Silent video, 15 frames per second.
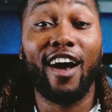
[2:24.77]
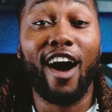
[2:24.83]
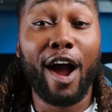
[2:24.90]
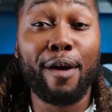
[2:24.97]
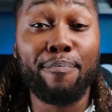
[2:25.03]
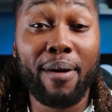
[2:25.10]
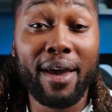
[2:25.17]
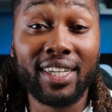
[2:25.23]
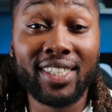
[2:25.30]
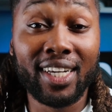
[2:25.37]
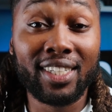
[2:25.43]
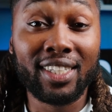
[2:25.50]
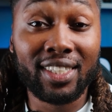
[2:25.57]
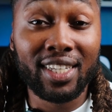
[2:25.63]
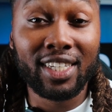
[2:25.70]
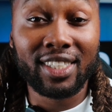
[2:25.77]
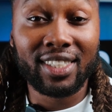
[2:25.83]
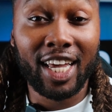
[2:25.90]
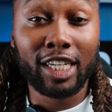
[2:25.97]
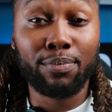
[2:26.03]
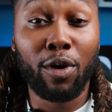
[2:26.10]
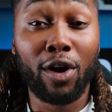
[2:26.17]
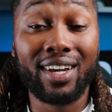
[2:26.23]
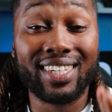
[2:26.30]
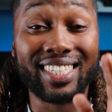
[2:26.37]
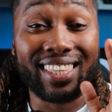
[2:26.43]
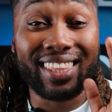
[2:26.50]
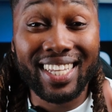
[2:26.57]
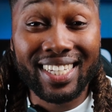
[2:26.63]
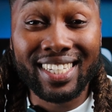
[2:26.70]
All right, pay attention to this next part
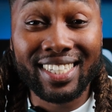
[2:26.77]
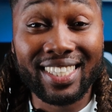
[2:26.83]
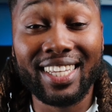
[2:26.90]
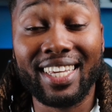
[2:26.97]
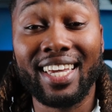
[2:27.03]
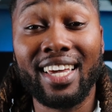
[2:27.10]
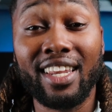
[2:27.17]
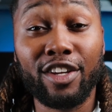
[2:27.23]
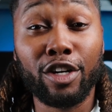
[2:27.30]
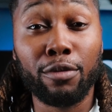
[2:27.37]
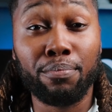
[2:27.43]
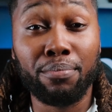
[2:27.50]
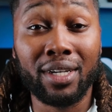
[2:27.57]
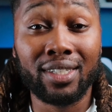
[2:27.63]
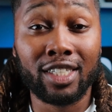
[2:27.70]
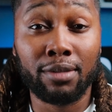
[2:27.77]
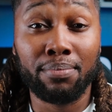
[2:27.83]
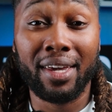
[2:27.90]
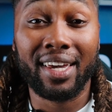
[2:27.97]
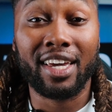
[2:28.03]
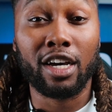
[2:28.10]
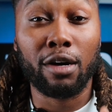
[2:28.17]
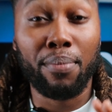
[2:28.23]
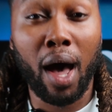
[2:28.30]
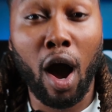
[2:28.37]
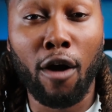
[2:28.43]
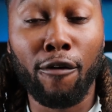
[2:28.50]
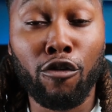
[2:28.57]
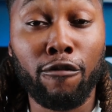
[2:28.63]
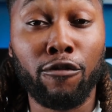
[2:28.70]
because this is the key to your business making a
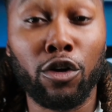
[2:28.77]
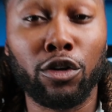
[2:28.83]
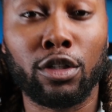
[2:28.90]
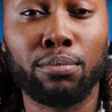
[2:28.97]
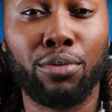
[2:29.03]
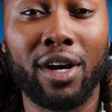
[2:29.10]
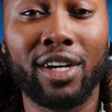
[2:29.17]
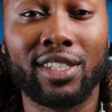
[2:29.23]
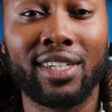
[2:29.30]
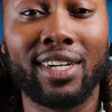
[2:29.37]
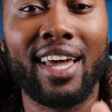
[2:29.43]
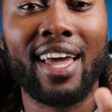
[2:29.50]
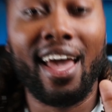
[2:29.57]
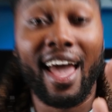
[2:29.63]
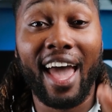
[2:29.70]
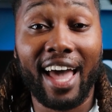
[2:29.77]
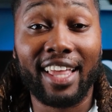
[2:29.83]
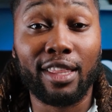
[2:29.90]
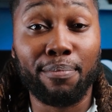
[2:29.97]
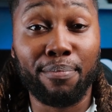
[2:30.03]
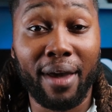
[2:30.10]
powerful first impression at the